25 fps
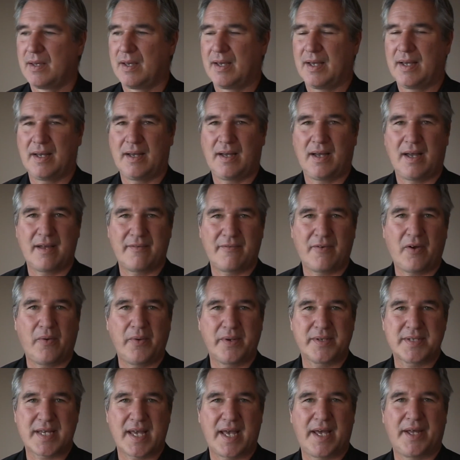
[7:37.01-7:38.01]

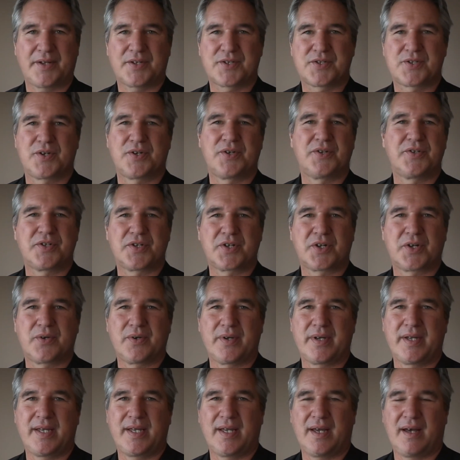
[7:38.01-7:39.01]
a certain
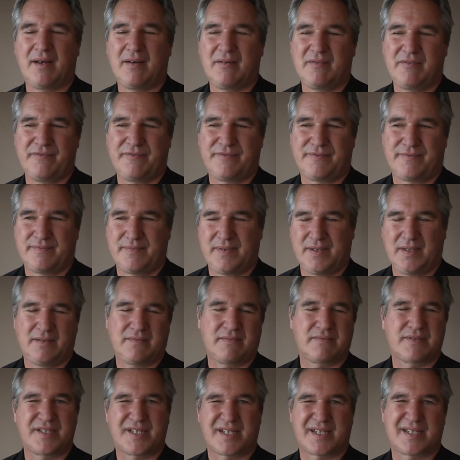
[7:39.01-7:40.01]
degree of
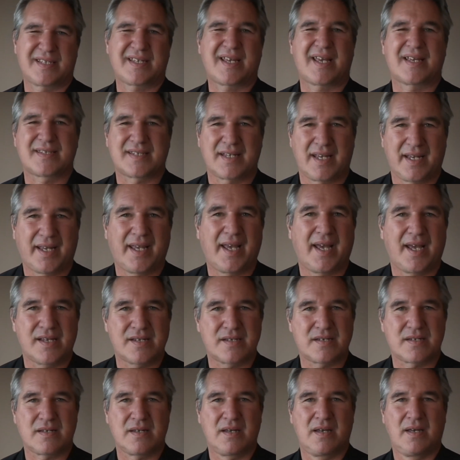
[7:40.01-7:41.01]
success, I
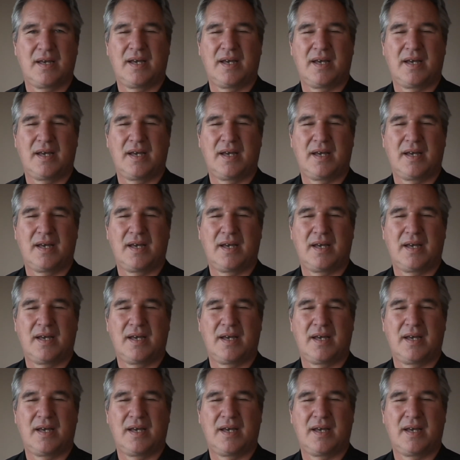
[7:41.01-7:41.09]
guess,